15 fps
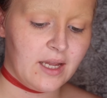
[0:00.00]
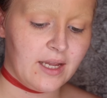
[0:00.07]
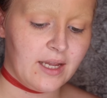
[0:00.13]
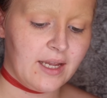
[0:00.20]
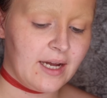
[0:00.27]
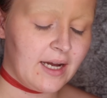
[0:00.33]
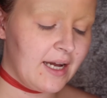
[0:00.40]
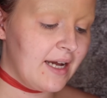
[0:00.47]
he
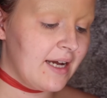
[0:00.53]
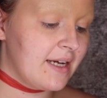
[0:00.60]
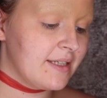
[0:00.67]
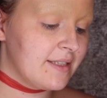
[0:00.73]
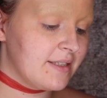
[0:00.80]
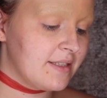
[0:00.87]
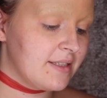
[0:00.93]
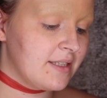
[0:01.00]

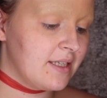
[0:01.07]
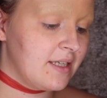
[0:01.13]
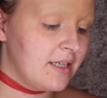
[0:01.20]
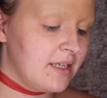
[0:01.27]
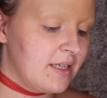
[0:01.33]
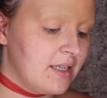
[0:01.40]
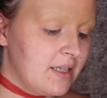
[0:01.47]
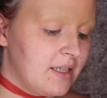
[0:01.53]
has
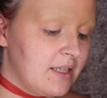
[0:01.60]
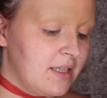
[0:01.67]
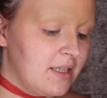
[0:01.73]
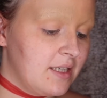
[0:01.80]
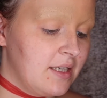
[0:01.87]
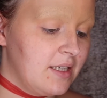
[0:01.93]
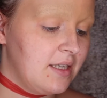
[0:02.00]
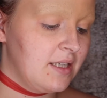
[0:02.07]

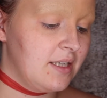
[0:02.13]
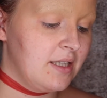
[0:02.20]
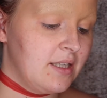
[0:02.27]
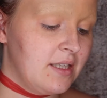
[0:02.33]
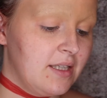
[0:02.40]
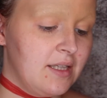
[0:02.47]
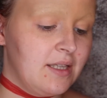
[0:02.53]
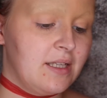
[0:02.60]

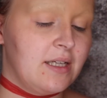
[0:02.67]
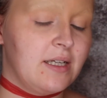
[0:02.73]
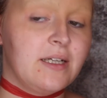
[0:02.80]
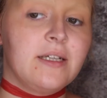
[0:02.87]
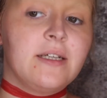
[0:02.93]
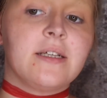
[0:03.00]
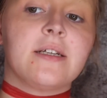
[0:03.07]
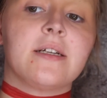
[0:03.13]

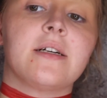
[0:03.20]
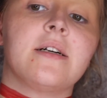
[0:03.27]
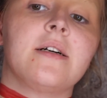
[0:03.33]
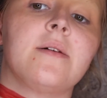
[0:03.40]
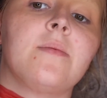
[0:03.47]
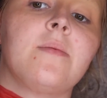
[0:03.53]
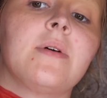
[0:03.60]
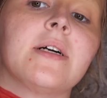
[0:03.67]
like
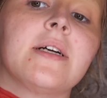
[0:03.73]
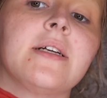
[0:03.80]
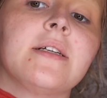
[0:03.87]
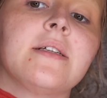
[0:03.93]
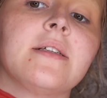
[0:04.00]
a white